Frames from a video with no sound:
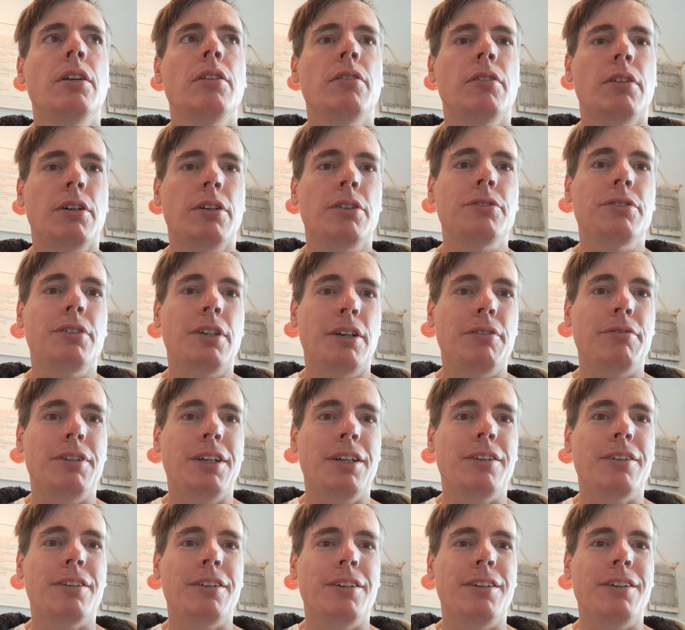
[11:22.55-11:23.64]
So I also have
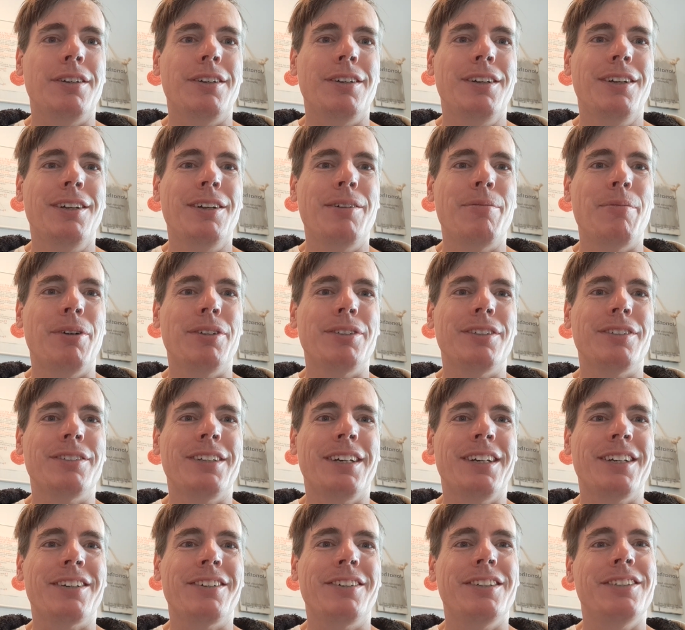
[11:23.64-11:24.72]
that
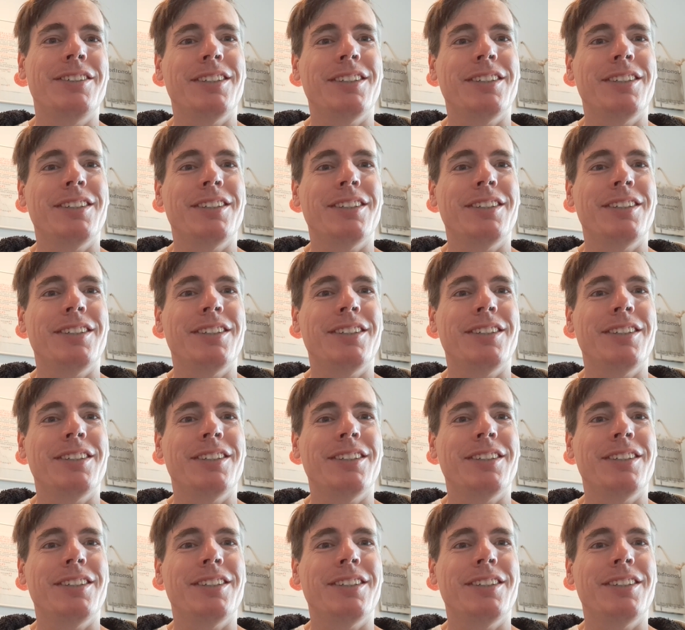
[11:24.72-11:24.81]
motorcycle,